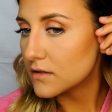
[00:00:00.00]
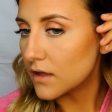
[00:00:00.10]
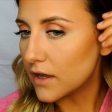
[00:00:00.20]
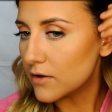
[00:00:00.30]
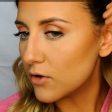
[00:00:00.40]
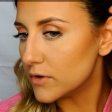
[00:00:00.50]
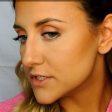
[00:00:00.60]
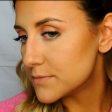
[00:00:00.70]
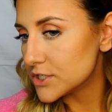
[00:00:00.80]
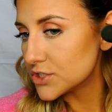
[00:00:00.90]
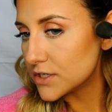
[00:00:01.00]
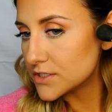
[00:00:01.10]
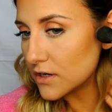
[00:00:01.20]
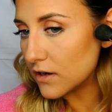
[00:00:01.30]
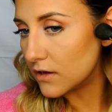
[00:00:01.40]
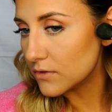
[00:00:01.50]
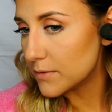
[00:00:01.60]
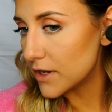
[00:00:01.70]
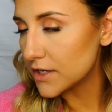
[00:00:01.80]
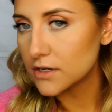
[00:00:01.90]
I always make sure I start all the way
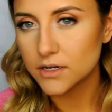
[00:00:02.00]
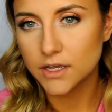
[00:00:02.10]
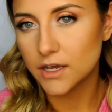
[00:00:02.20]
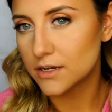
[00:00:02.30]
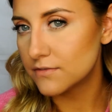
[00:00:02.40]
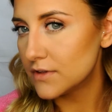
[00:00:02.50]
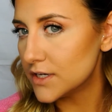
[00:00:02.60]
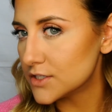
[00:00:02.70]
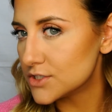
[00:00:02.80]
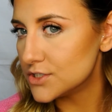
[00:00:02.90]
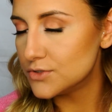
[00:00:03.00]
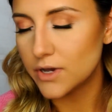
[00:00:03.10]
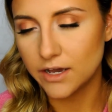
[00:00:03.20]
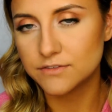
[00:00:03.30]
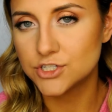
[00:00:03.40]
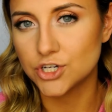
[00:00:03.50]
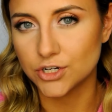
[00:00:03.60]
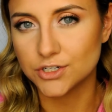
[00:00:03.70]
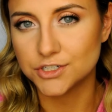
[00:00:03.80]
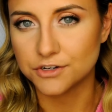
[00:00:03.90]
back here, and I kind of like, you have to
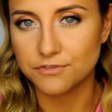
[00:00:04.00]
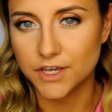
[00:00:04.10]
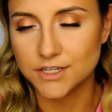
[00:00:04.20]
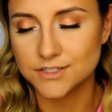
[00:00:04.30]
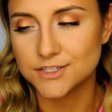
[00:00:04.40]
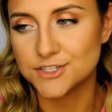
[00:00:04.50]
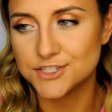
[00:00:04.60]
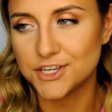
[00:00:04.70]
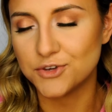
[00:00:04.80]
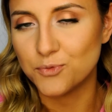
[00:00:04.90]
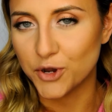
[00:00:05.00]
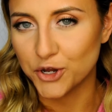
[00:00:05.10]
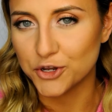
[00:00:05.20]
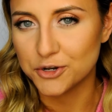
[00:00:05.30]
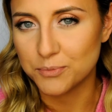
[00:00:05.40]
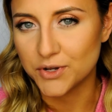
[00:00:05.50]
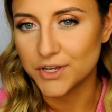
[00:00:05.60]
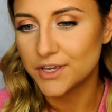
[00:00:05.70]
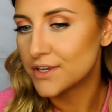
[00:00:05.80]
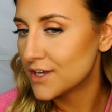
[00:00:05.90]
turn your face to see where you're going to put
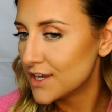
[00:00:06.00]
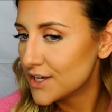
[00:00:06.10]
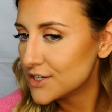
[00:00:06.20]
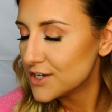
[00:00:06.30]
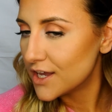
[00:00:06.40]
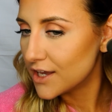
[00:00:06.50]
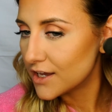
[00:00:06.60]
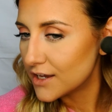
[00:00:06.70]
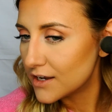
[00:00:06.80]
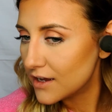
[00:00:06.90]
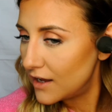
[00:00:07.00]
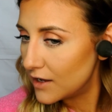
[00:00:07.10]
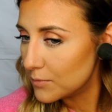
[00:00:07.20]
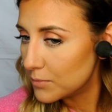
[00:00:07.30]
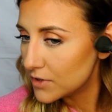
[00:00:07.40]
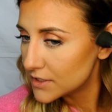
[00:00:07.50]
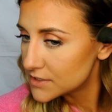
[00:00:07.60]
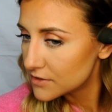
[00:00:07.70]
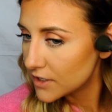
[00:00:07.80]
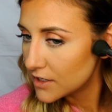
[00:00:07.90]
it, and I place
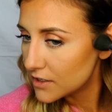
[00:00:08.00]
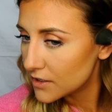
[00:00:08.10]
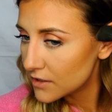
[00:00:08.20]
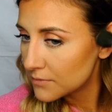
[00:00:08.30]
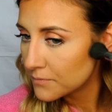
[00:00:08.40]
it right here,